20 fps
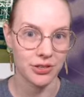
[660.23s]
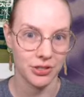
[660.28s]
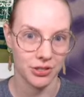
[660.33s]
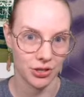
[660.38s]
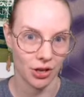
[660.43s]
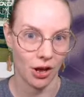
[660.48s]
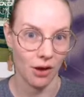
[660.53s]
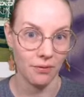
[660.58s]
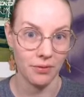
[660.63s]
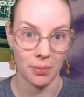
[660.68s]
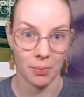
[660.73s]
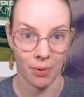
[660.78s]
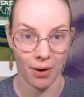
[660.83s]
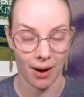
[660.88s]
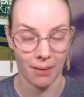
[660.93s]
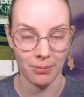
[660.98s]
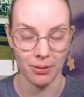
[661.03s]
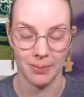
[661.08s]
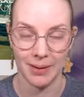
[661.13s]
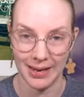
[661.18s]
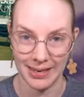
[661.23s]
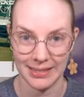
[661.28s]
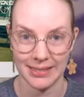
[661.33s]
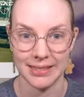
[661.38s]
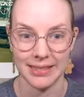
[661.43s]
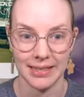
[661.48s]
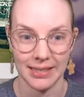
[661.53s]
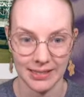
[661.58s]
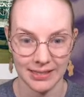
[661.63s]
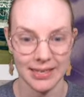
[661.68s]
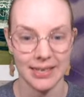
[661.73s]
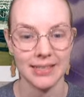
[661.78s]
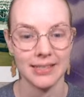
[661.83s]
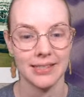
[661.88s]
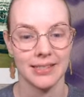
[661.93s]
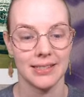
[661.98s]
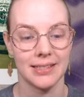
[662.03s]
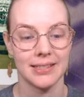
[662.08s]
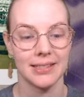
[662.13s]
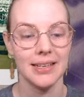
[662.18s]
solve the problem as it
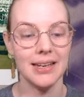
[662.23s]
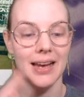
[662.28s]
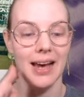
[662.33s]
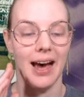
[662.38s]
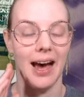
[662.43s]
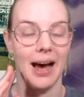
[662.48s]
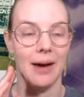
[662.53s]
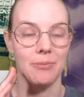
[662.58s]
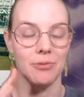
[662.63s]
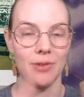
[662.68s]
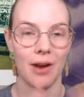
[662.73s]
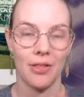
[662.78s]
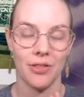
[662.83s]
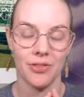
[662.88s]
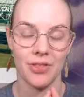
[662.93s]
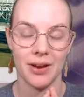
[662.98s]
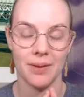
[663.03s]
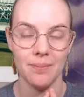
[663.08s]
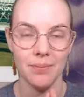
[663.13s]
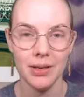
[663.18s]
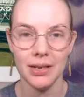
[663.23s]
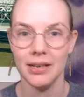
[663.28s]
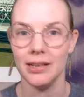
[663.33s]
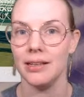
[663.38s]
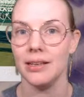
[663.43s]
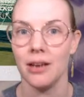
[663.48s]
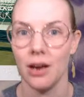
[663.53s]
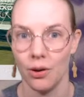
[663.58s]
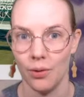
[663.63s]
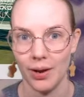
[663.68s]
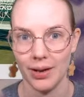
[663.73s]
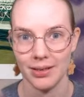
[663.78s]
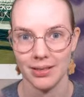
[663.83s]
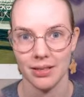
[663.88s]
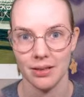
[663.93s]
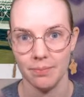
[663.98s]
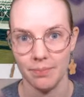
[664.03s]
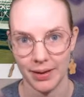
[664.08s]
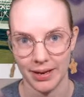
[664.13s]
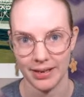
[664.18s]
exists, rather than immediately going
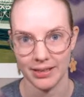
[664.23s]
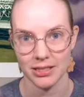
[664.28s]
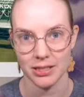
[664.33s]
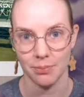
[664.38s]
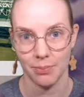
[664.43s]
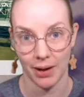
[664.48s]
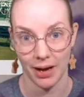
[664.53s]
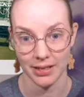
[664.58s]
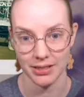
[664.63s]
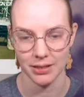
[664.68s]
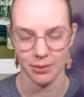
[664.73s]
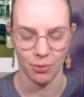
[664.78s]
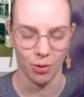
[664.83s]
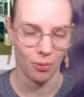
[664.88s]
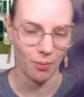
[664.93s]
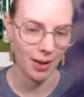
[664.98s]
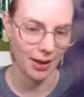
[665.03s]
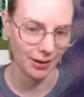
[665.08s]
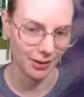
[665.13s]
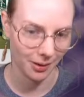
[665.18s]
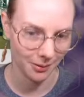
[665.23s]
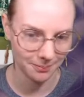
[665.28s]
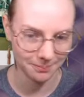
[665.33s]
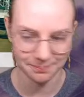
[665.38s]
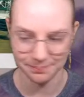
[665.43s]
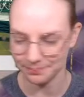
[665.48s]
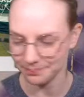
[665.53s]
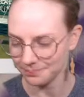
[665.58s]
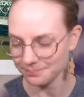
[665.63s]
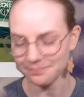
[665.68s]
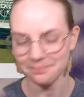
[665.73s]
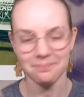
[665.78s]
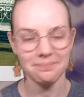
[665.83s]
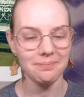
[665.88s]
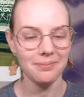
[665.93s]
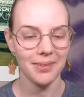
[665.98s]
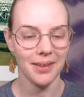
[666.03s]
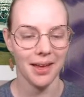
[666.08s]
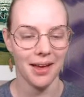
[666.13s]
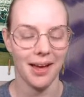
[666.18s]
to the biggest possible model.
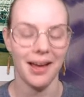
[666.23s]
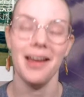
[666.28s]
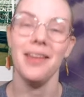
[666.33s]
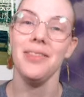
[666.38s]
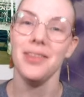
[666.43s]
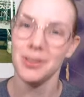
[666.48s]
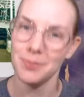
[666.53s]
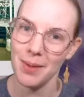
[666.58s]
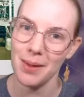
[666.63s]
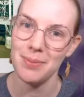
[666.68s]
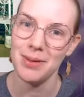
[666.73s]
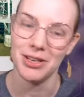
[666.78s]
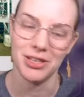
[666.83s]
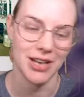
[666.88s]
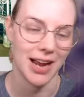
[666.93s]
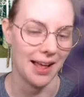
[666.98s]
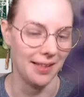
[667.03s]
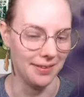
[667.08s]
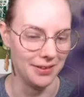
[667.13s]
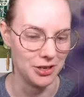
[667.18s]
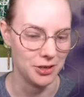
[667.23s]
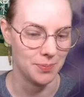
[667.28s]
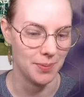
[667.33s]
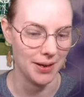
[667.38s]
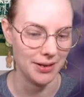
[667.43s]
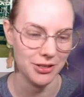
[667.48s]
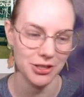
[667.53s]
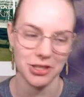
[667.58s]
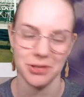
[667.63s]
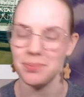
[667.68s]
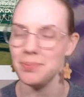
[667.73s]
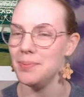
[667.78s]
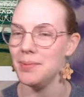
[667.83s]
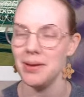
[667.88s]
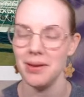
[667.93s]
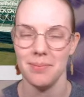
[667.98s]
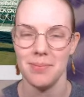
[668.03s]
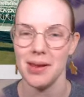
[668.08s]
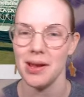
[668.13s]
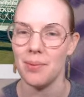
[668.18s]
And this may be a challenge, but just
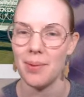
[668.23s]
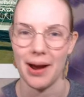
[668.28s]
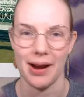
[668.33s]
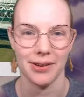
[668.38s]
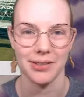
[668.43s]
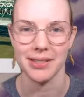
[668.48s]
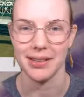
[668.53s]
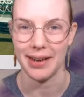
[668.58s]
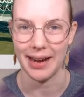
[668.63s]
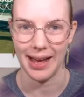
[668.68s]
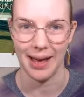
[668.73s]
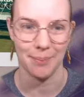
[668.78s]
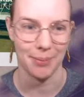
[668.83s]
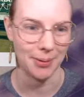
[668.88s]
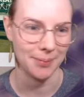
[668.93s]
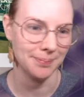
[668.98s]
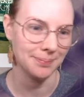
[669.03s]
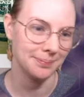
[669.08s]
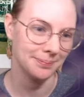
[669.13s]
be aware it's going to happen.